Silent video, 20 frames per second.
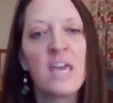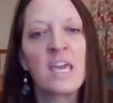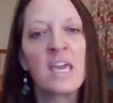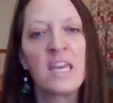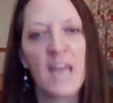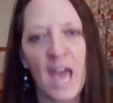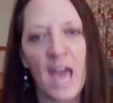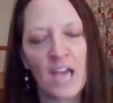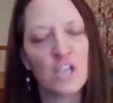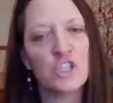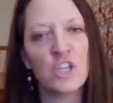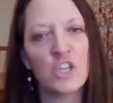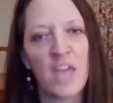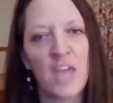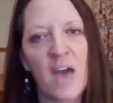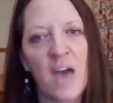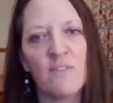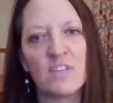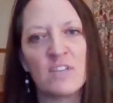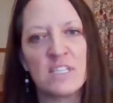can actually
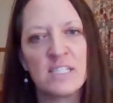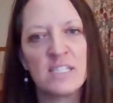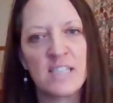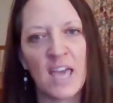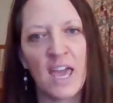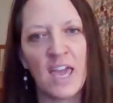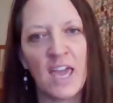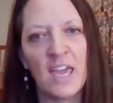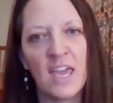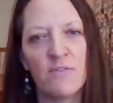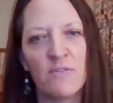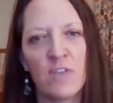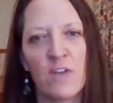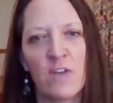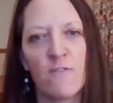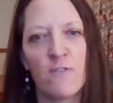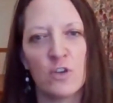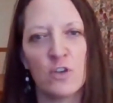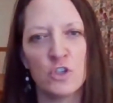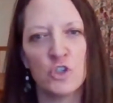have a say if they
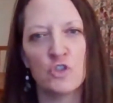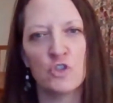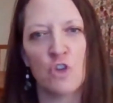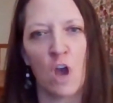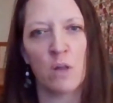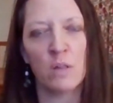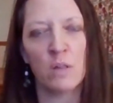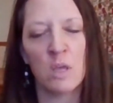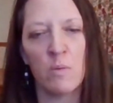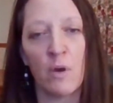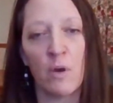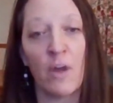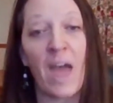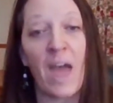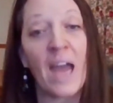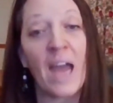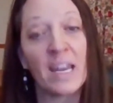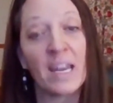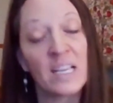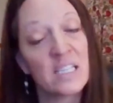feel strongly about
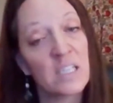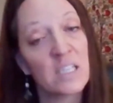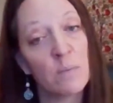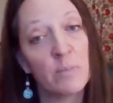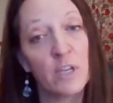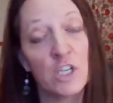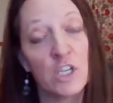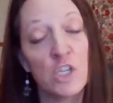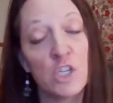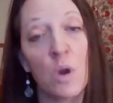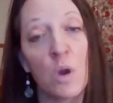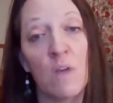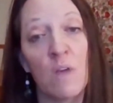adding something to our